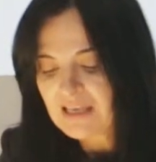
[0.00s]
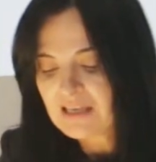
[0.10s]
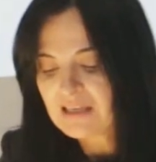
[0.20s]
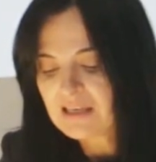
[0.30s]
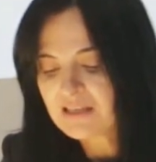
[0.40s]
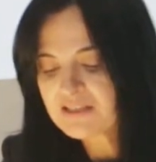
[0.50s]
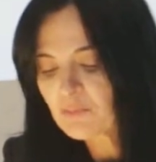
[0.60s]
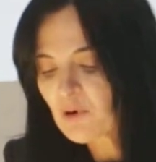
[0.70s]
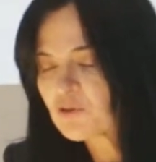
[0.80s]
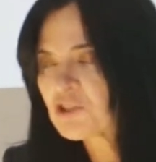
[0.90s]
It's a
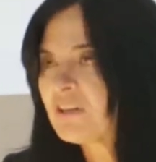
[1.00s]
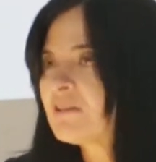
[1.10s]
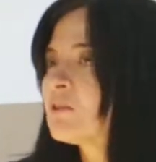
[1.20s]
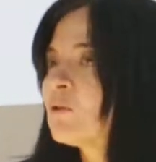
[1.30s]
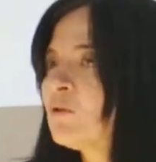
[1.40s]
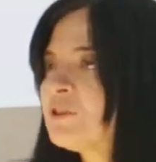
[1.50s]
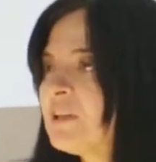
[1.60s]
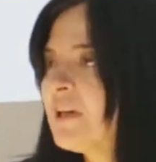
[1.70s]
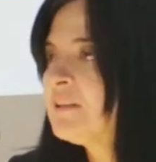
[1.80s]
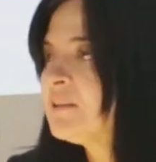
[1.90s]
project
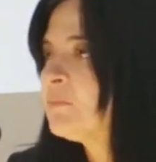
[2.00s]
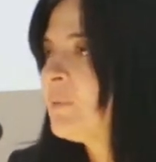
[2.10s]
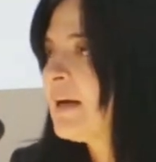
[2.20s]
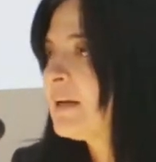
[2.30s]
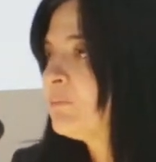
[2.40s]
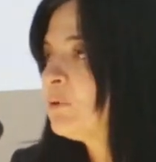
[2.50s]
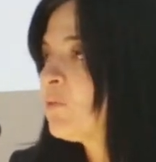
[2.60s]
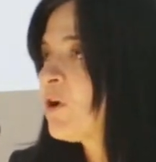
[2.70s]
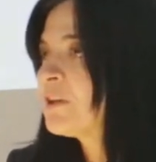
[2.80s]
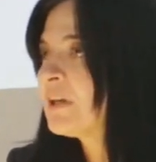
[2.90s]
coordinated by
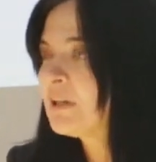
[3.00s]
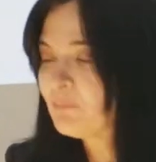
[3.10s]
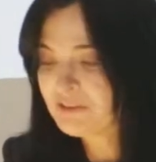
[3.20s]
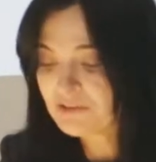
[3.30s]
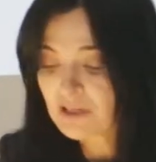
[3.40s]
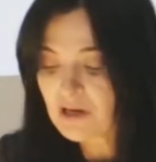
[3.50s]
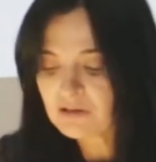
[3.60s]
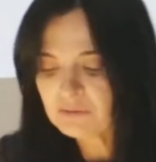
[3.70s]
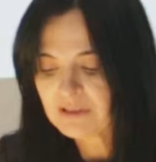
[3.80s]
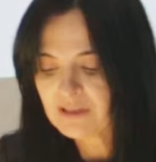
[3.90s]
Memória
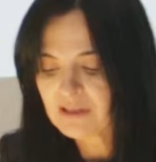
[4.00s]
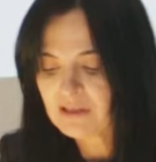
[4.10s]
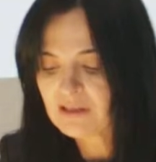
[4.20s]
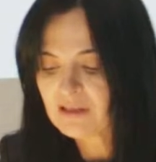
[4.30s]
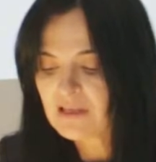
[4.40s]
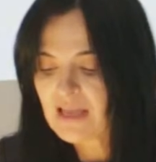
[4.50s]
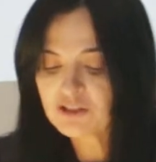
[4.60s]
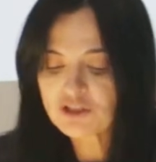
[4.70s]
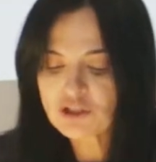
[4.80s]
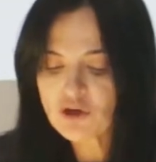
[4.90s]
Imaterial,
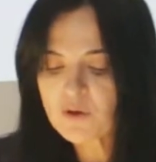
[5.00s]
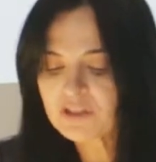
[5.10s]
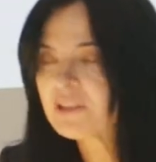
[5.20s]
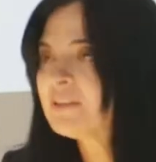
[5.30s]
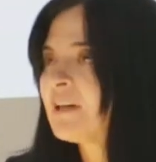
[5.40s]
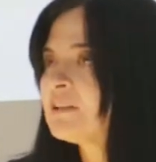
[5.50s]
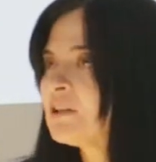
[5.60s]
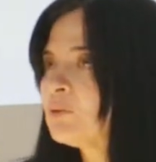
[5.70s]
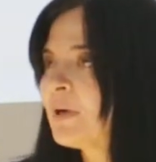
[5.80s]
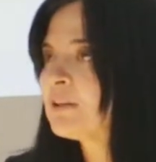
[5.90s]
NGO
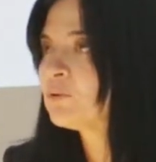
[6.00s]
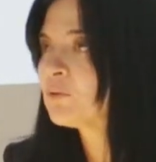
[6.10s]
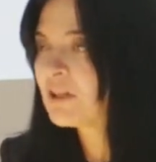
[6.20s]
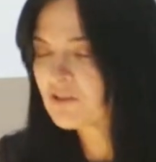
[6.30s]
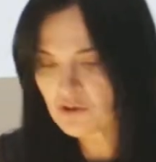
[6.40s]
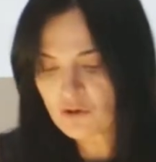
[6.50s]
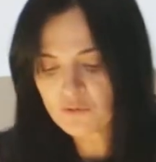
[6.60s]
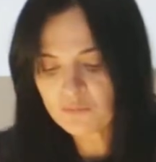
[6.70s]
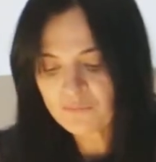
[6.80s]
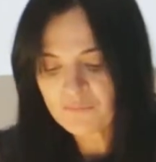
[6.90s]
accredited by the
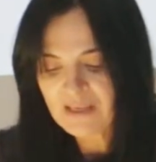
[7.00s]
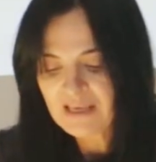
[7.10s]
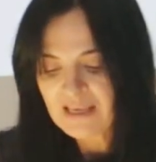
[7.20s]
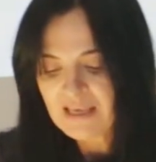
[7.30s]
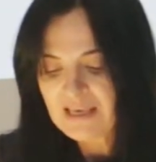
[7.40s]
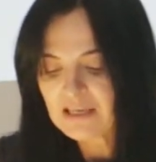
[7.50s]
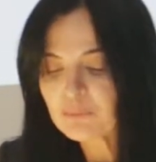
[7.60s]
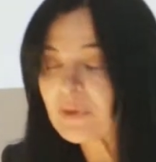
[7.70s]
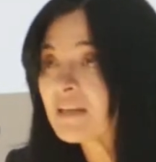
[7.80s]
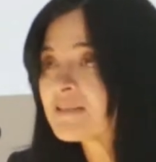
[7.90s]
UNESCO,
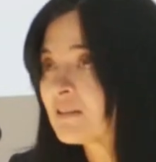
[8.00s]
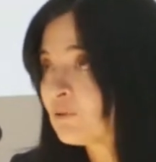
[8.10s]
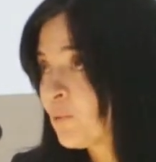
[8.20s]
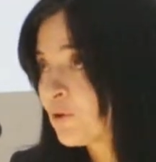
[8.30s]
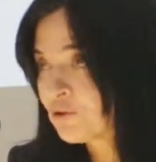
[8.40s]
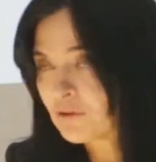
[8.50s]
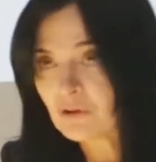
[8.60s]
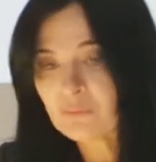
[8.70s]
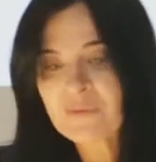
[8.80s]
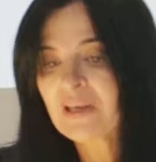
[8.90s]
and based in Portugal.